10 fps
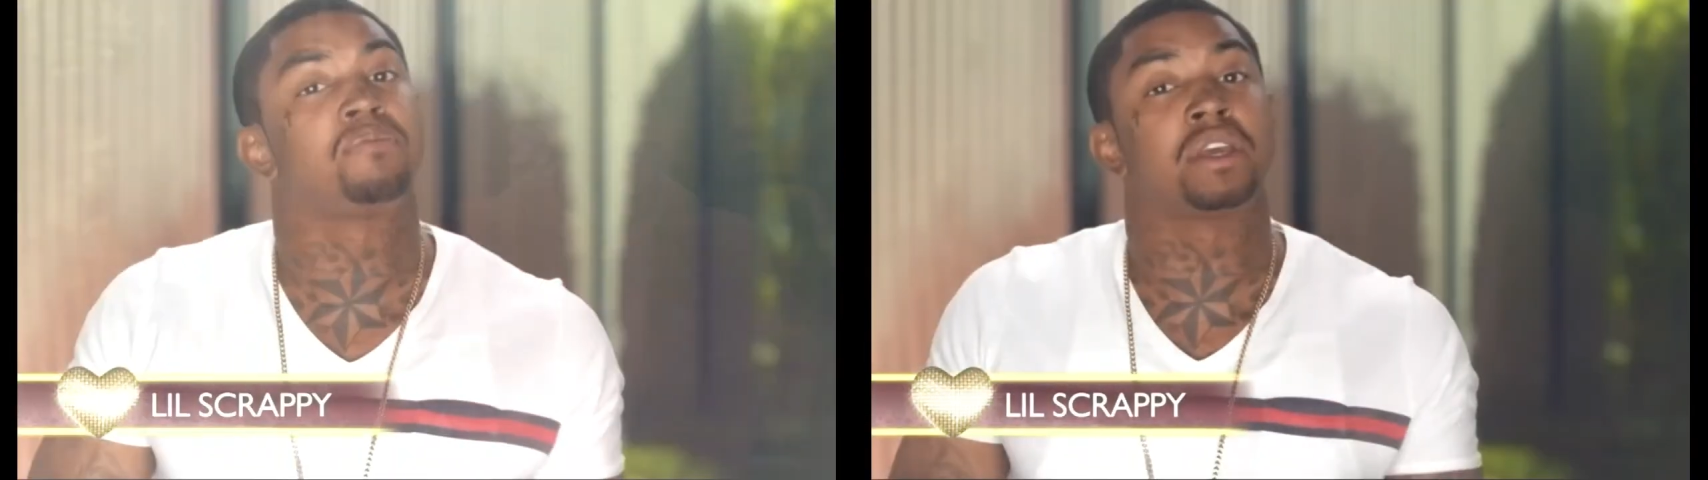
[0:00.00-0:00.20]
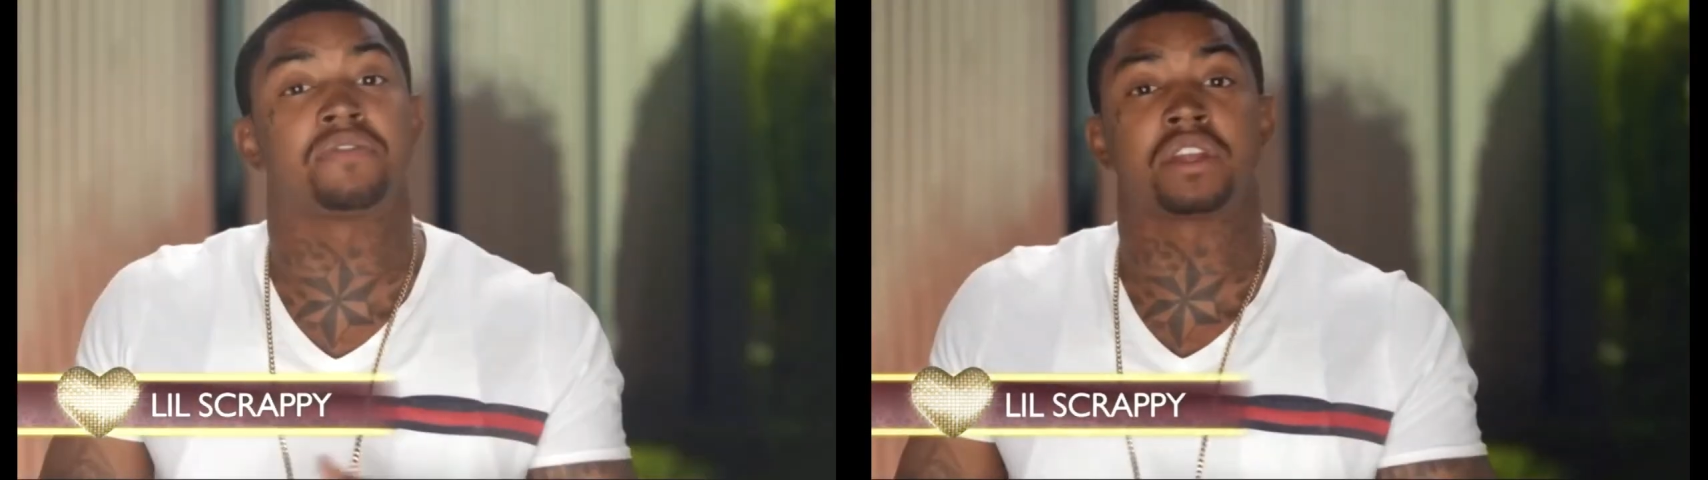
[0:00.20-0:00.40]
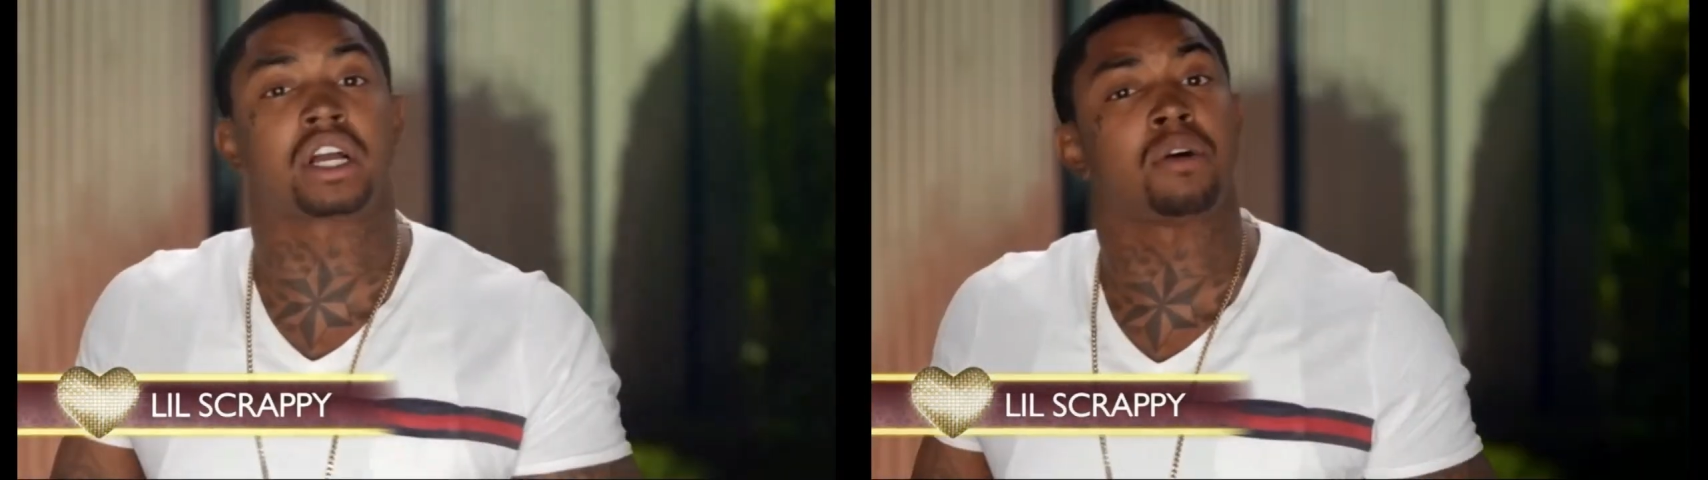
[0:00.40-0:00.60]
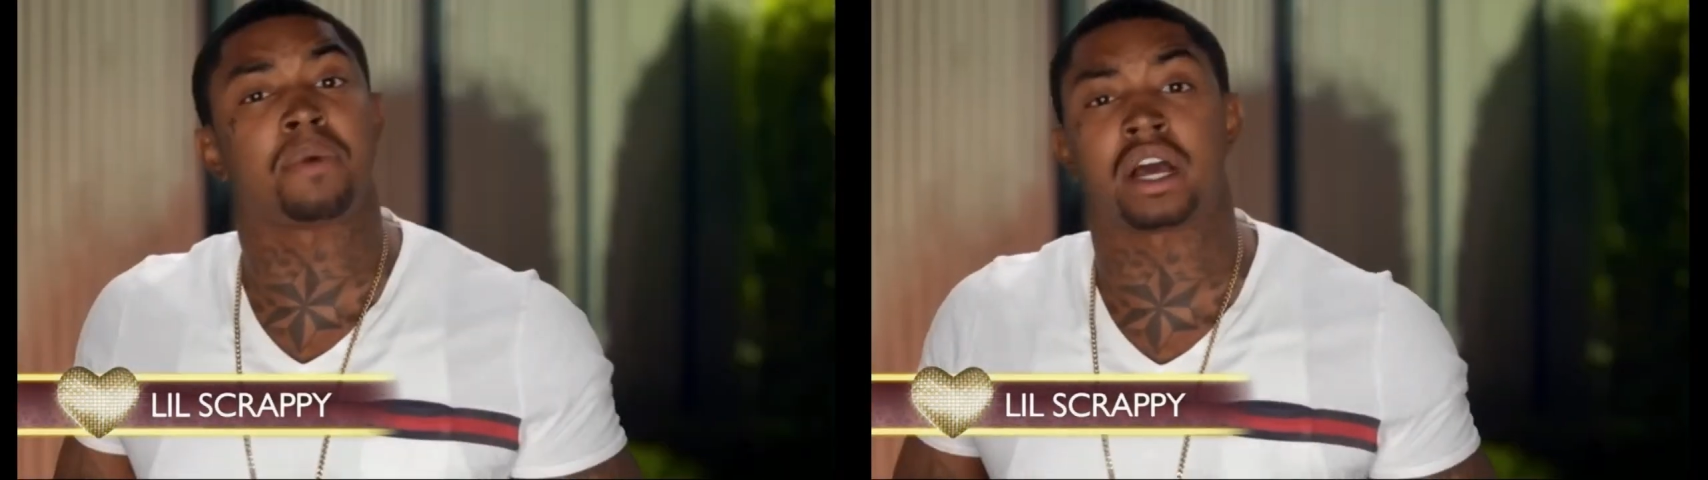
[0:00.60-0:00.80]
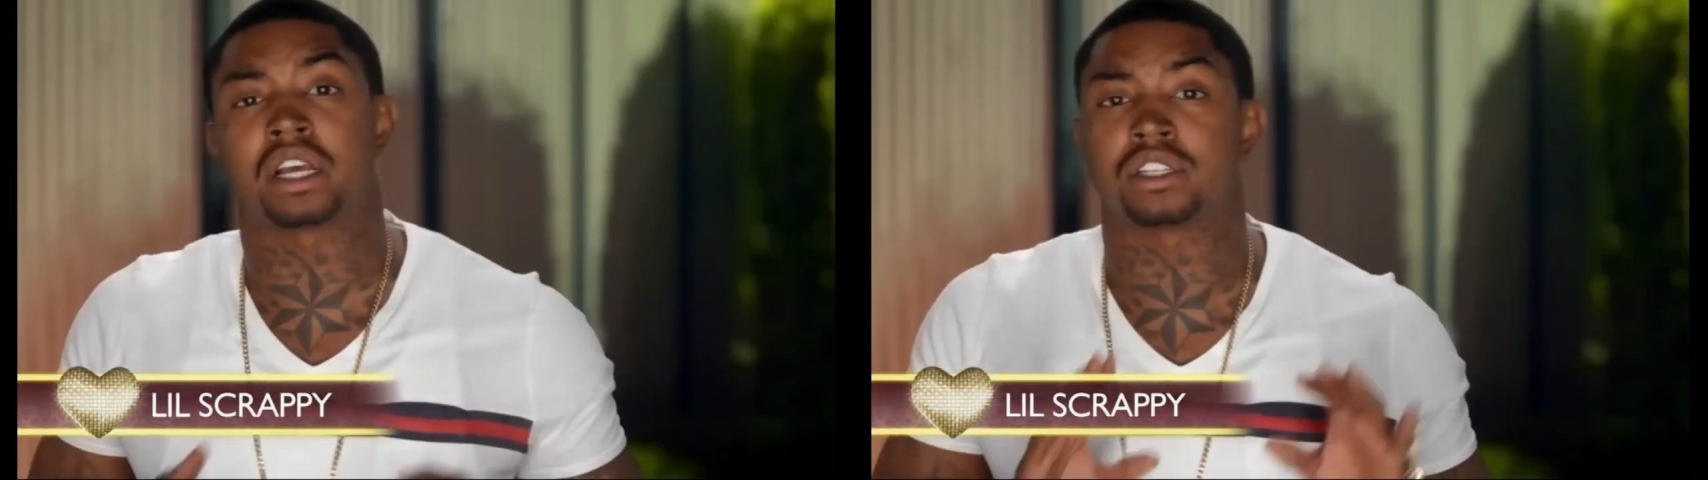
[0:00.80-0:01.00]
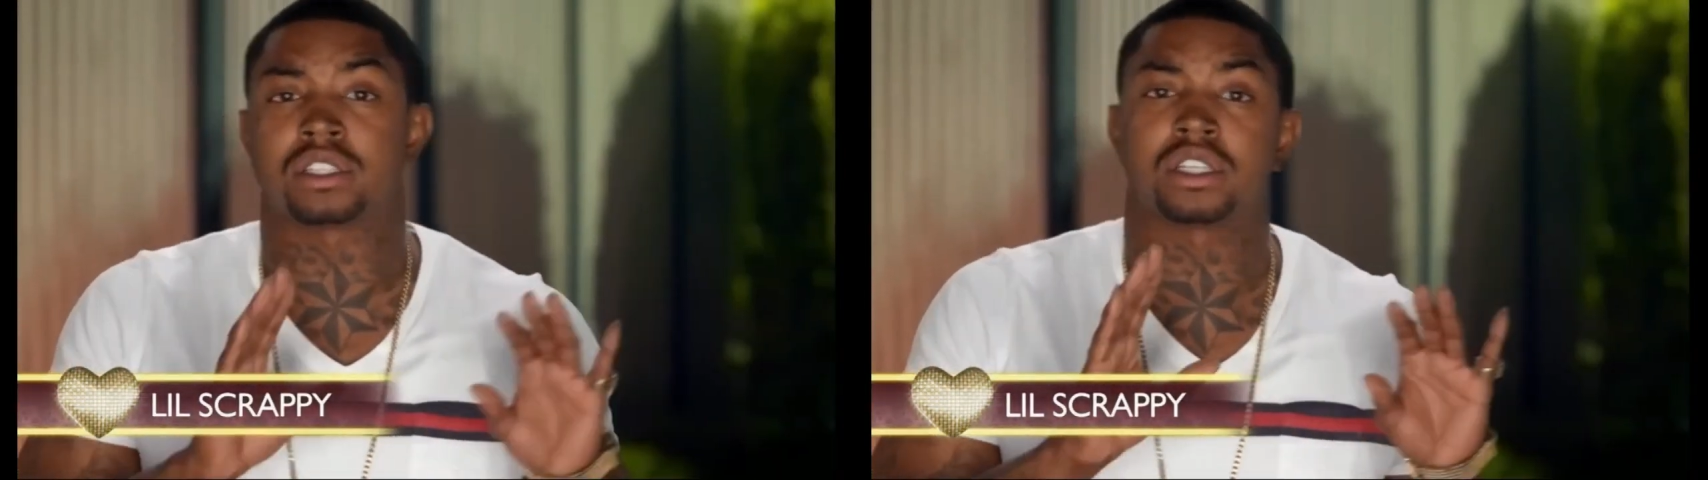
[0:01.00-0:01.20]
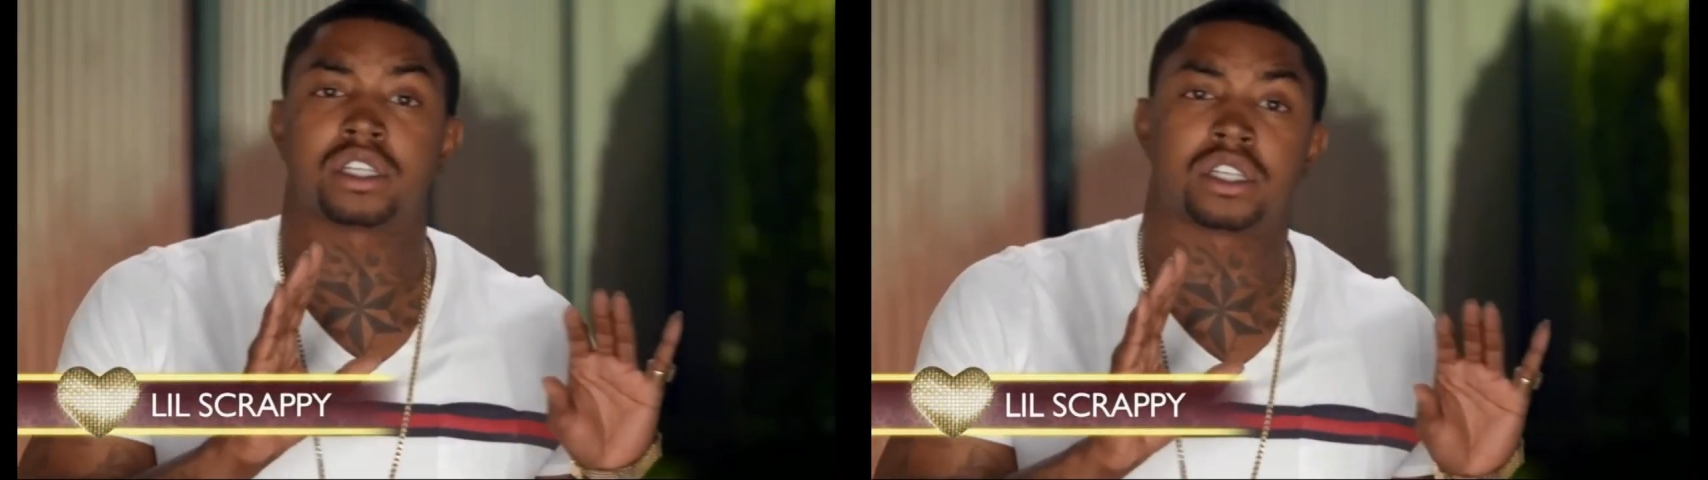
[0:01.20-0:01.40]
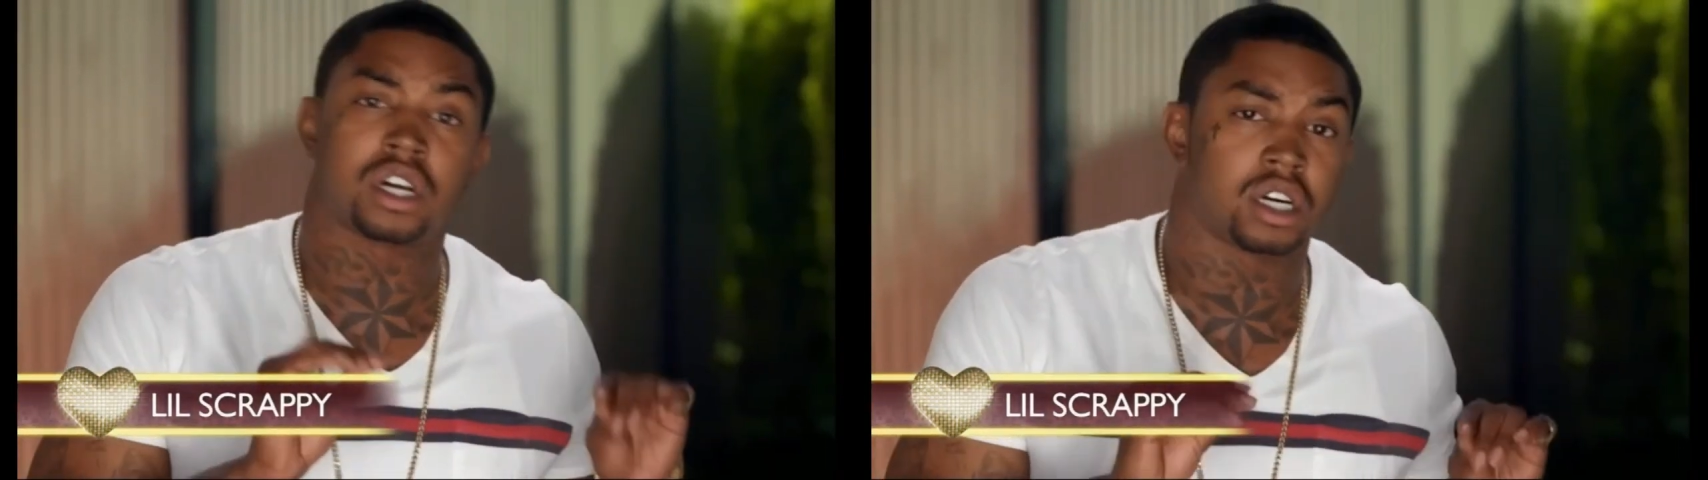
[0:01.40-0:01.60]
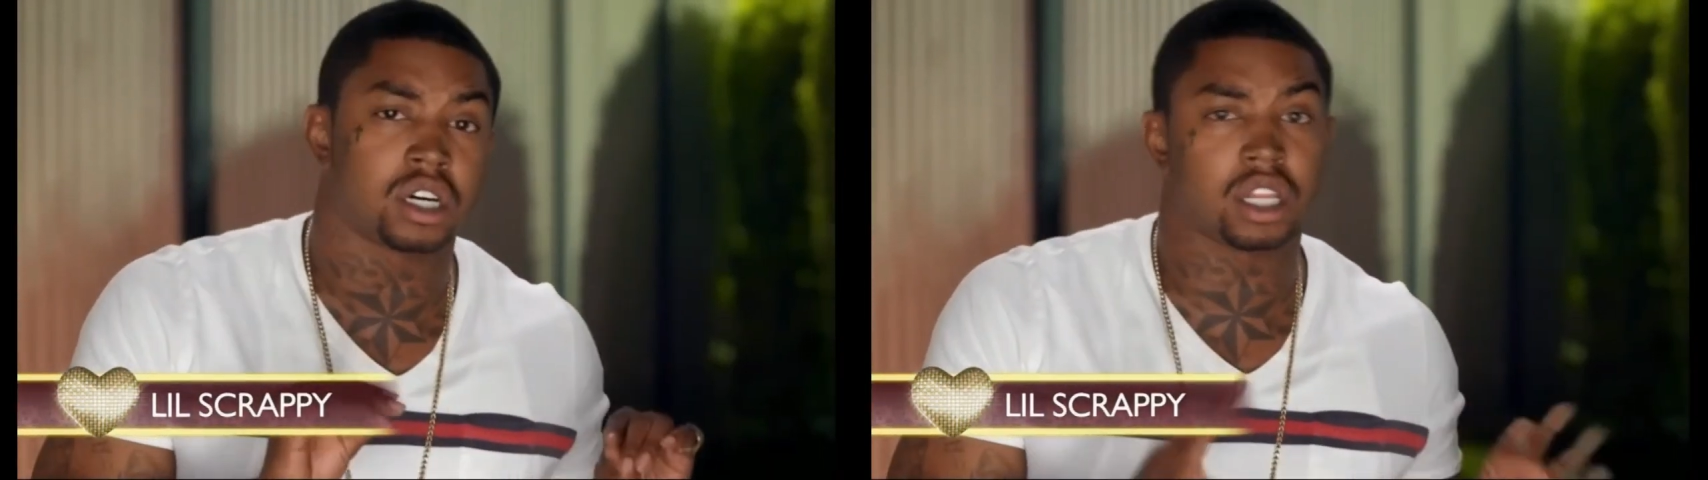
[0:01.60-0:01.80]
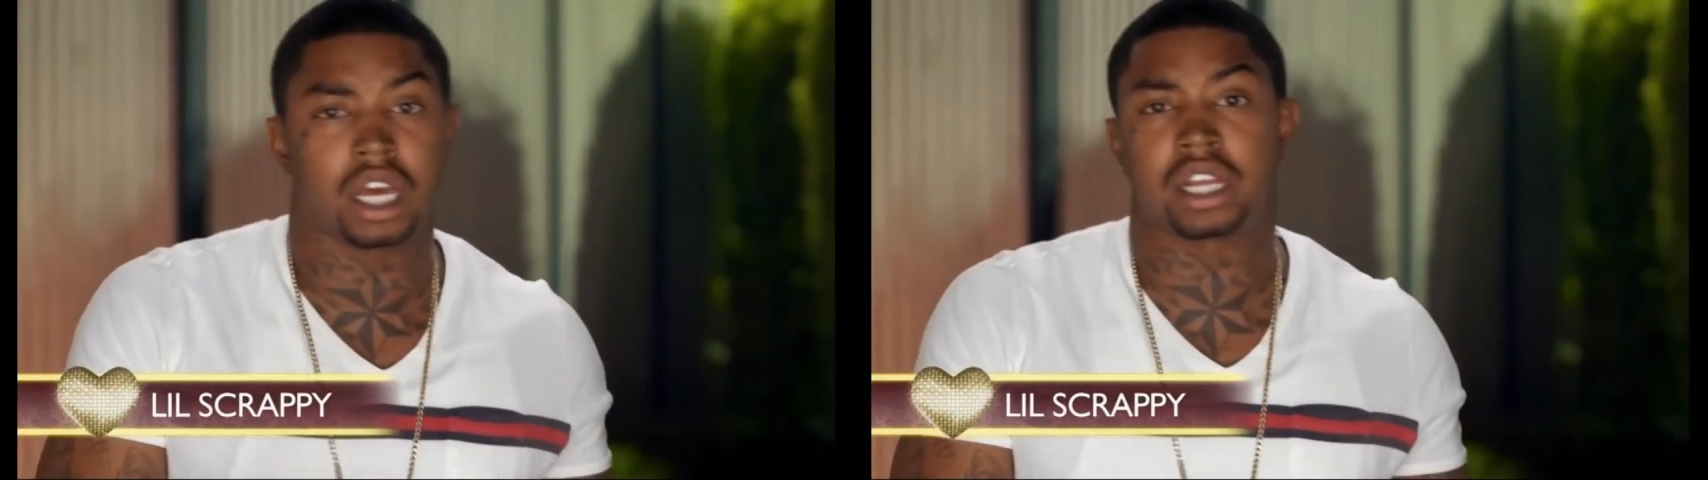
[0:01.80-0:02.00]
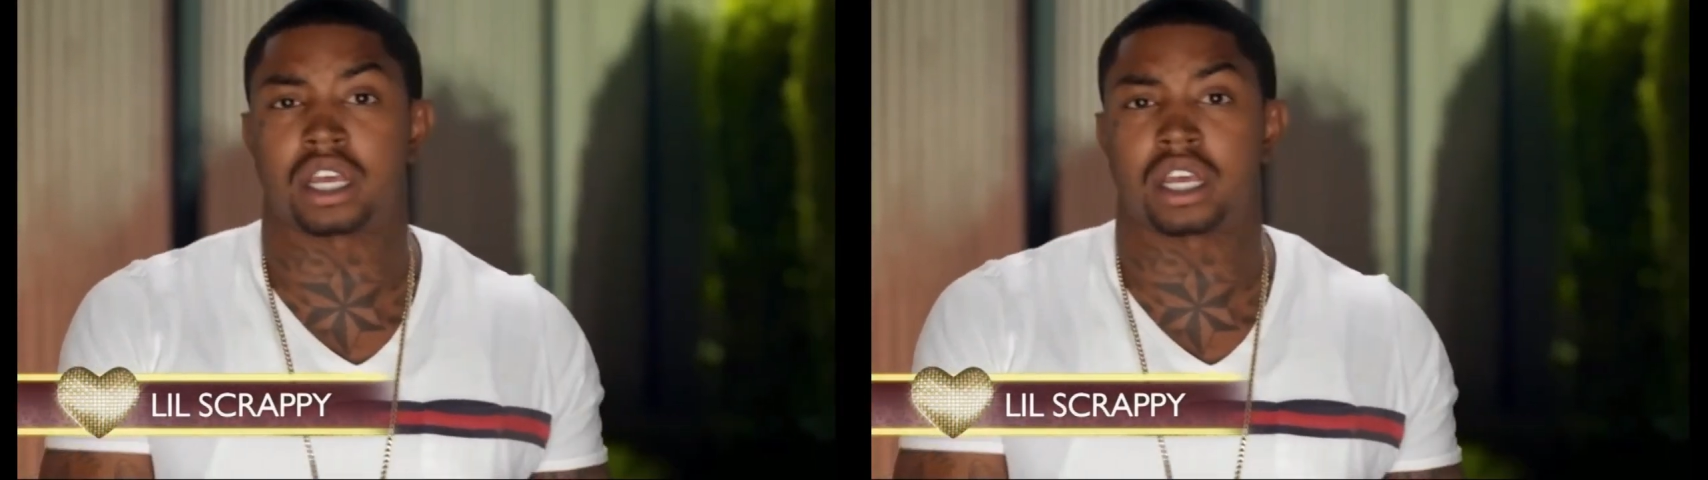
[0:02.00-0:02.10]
a legal assistant who definitely